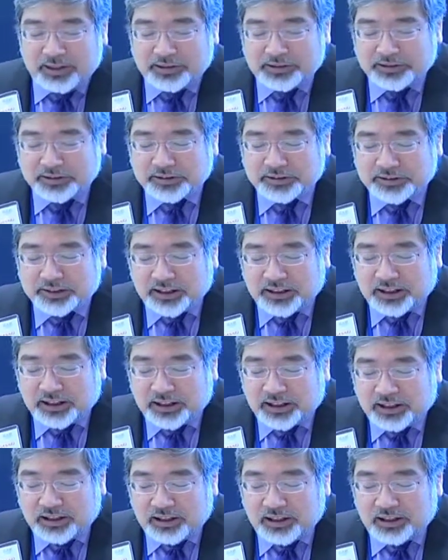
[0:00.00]
just
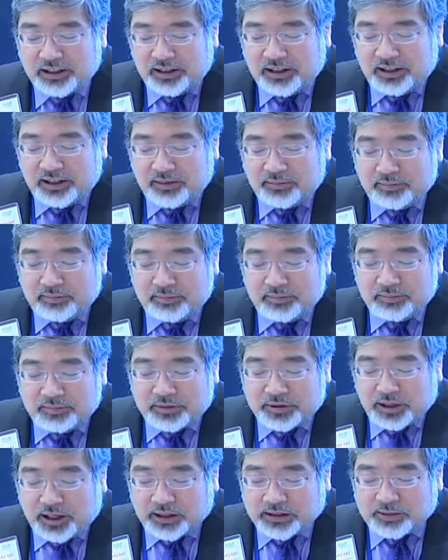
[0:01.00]

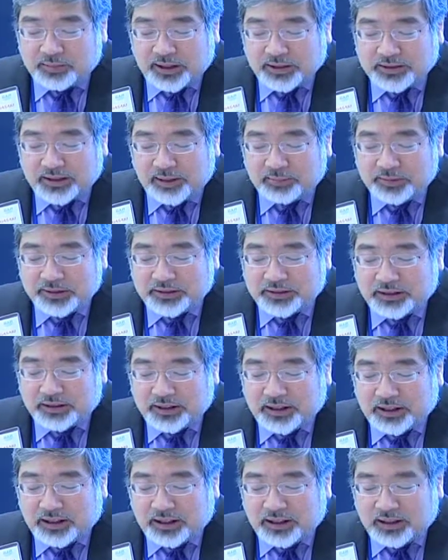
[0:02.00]
talked about that, but
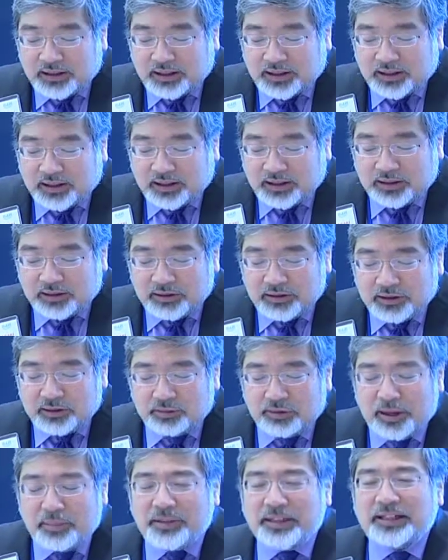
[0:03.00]
the
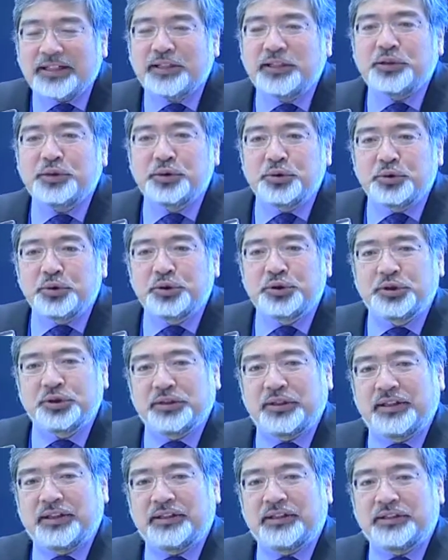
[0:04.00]
remedy
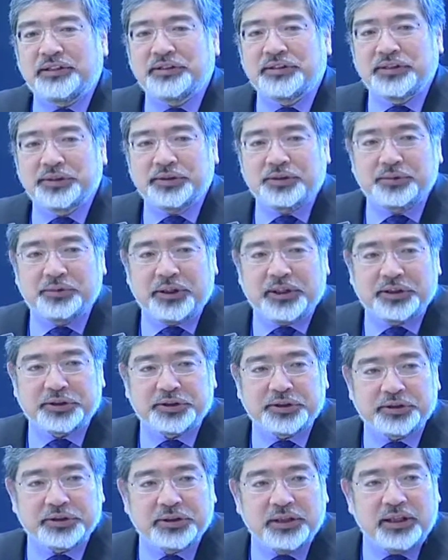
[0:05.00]
usually in these
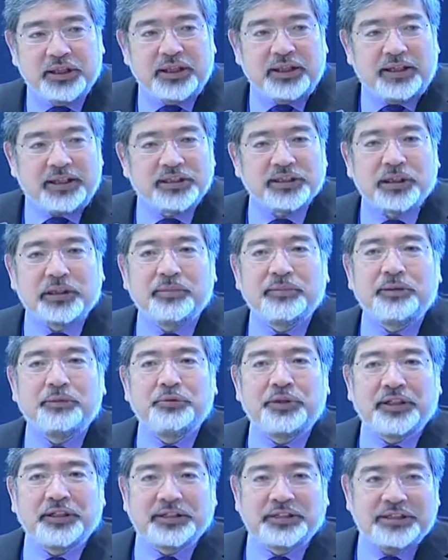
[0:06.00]
situations is going to be
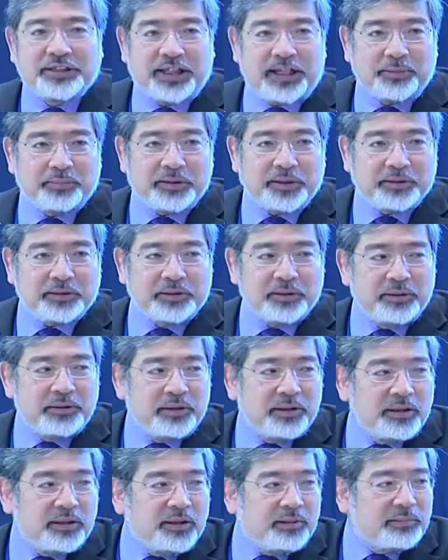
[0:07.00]
reinstatement.
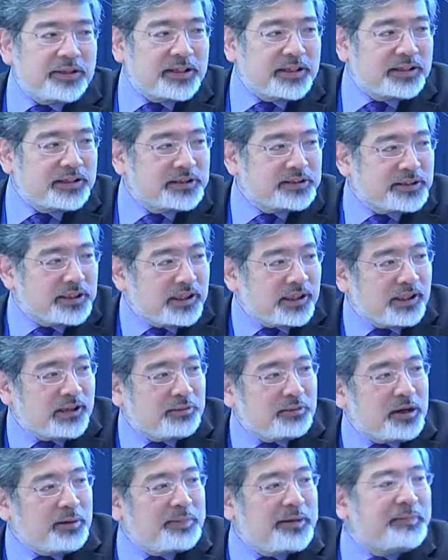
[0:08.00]
Because
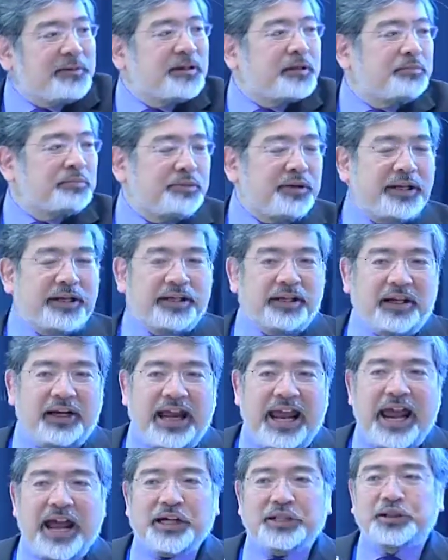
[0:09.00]
while people can bring
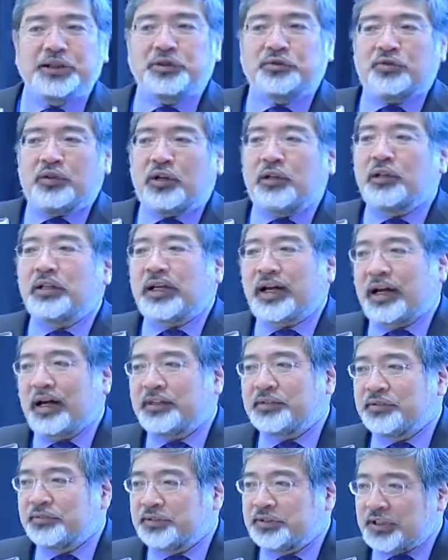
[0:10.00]
actions for other
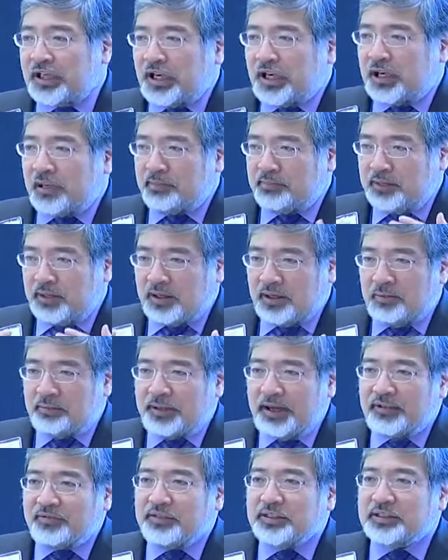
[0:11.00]
kinds of job
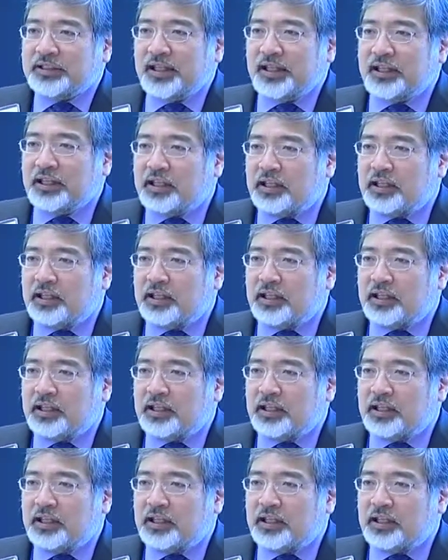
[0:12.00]
benefits getting